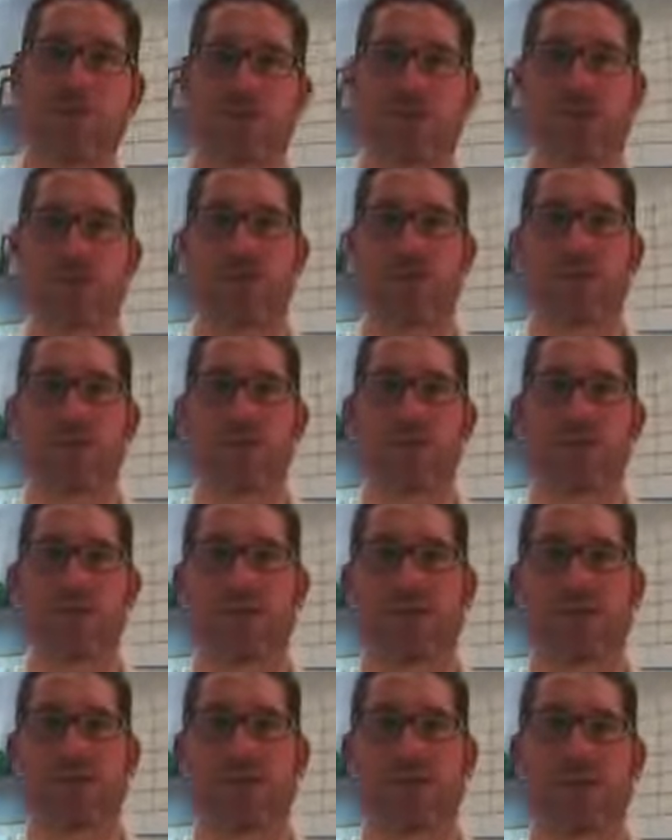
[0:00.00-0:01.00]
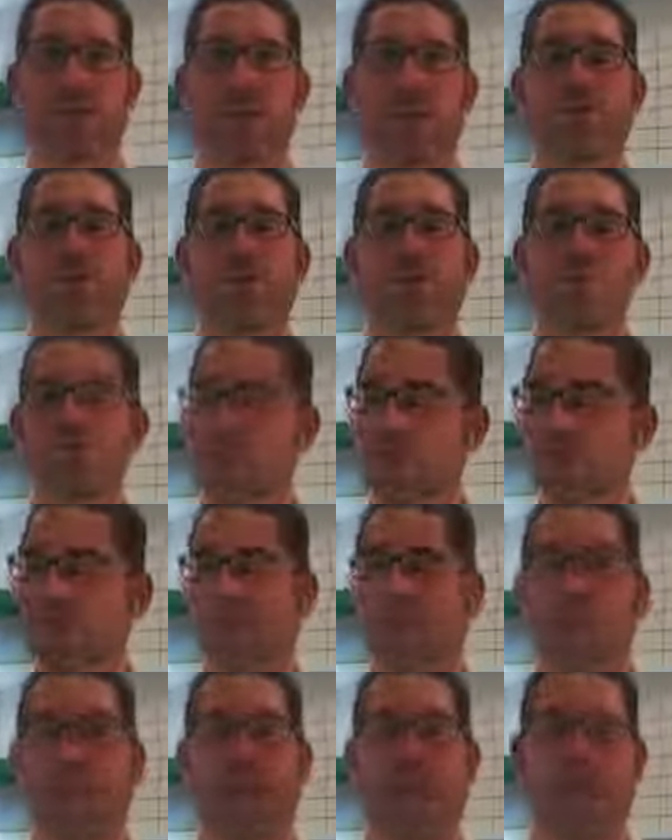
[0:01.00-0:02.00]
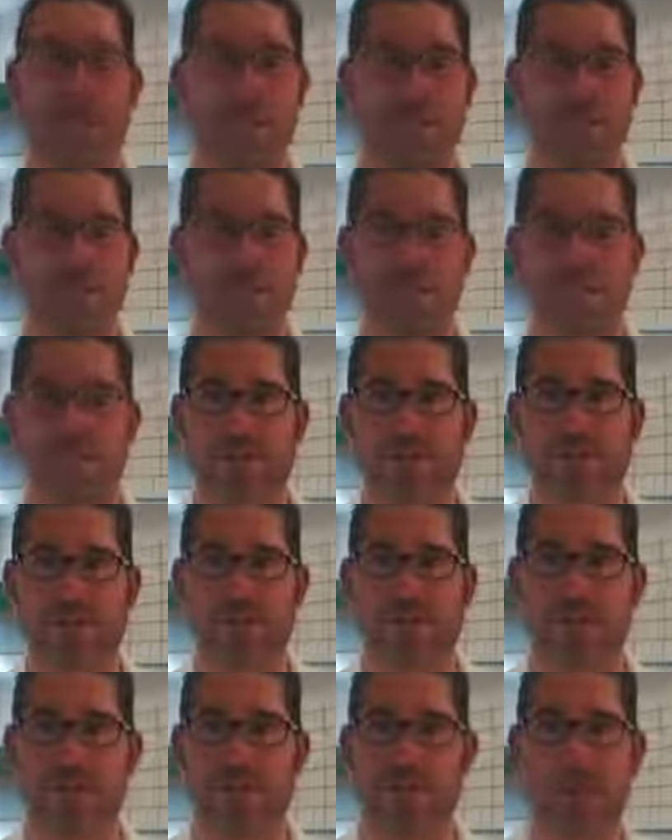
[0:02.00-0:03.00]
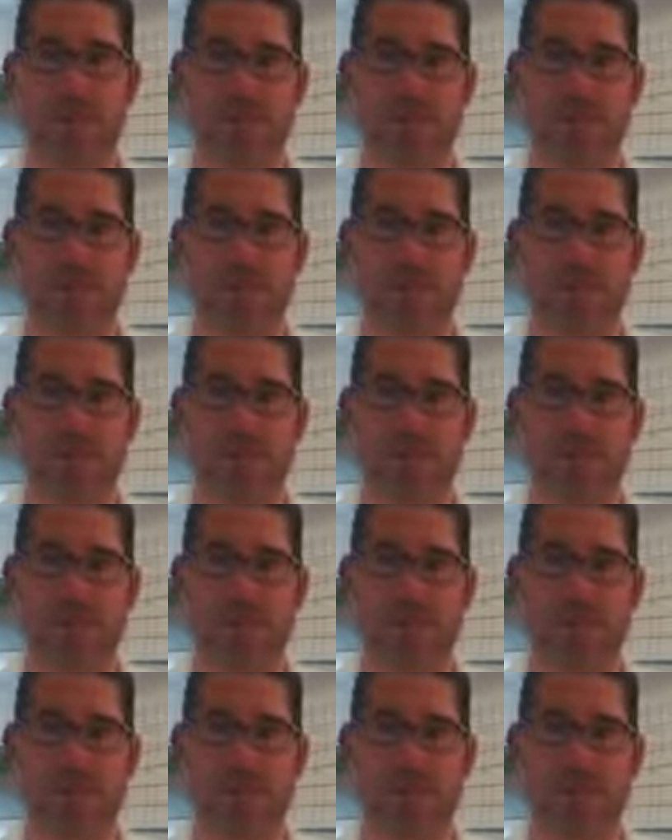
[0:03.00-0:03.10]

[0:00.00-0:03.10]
Thank you to you guys. How cool is that? Matt just shared that with me the other day.